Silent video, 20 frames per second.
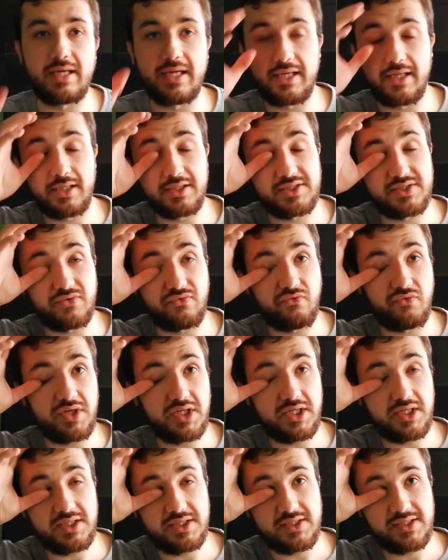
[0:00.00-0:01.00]
It's a
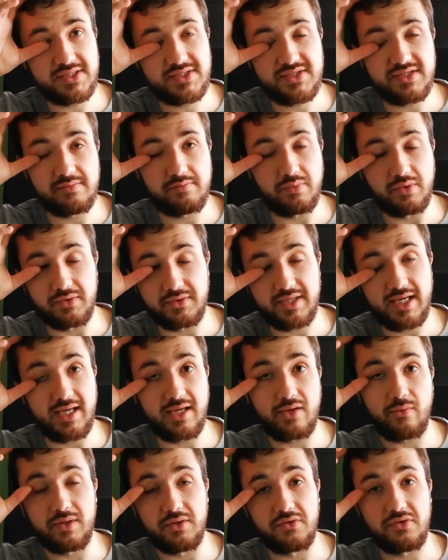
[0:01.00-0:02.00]
really simple
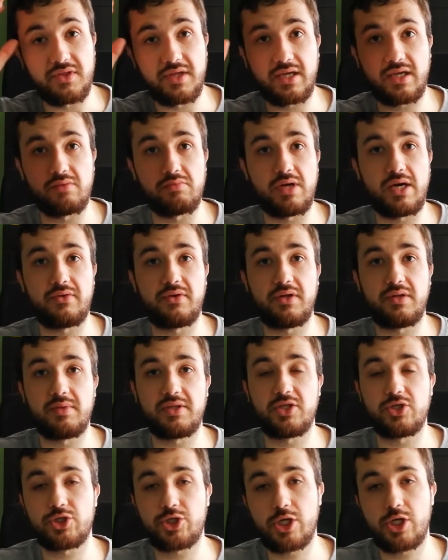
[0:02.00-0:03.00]
take when you think about it, but
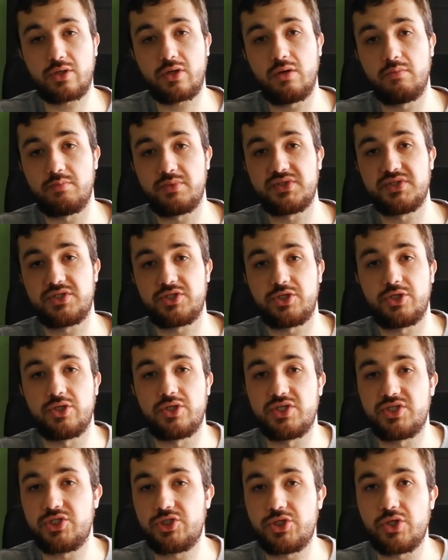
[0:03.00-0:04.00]
the shot composition
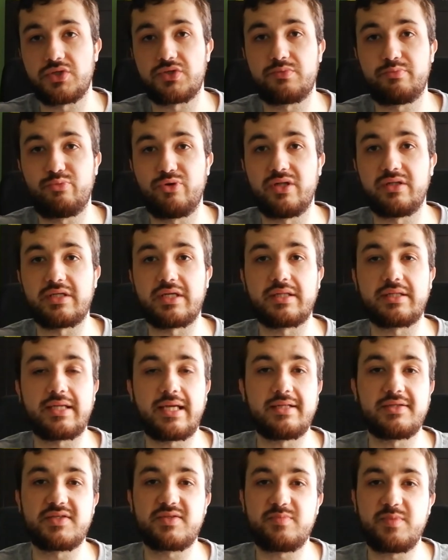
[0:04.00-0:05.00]
is just brilliant
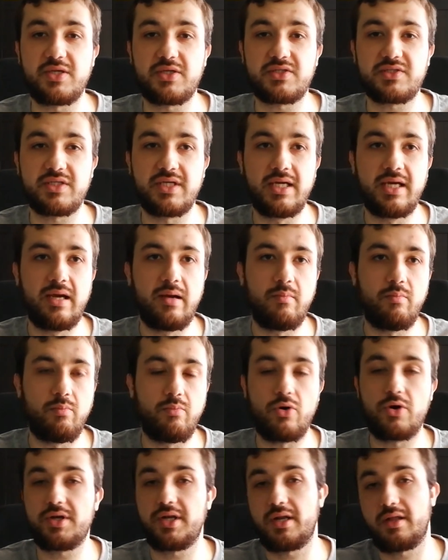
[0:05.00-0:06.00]
and speaks
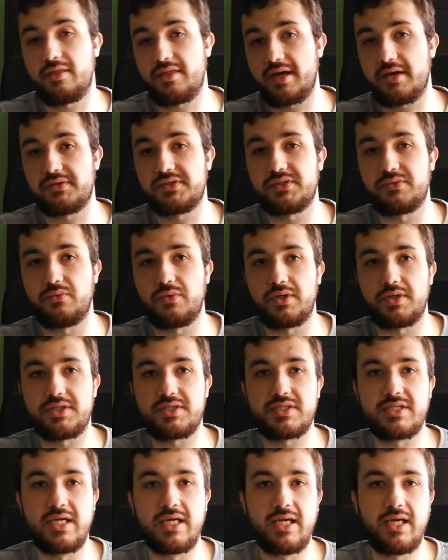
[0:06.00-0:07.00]
more than 1,000 words,
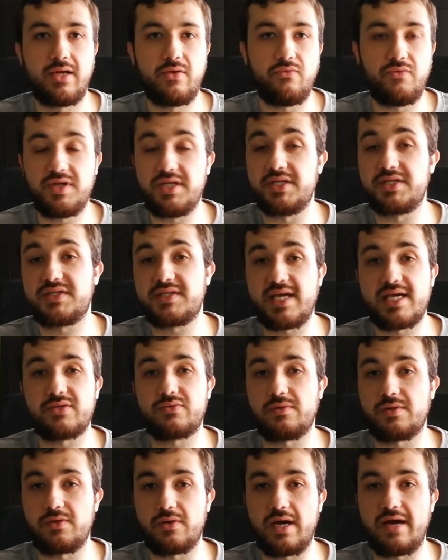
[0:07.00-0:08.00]
really stays
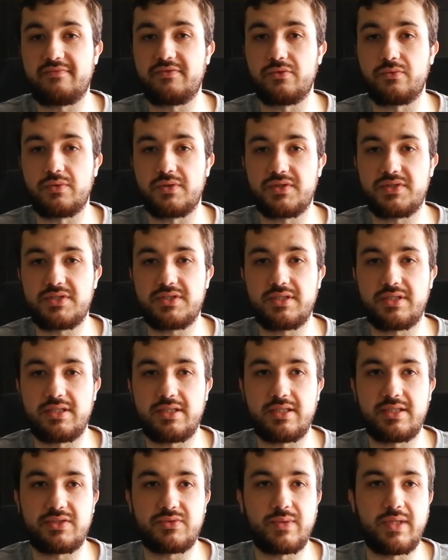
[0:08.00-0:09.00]
with you afterwards
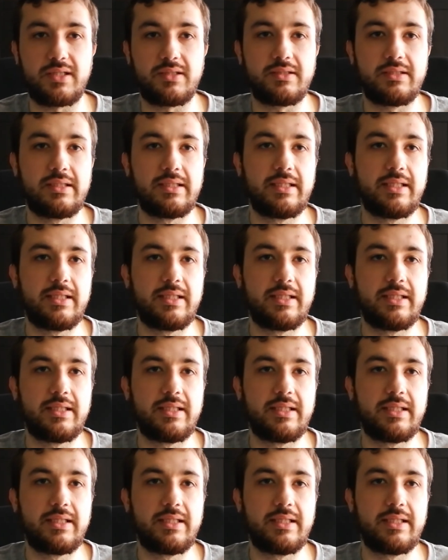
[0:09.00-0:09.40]
as well.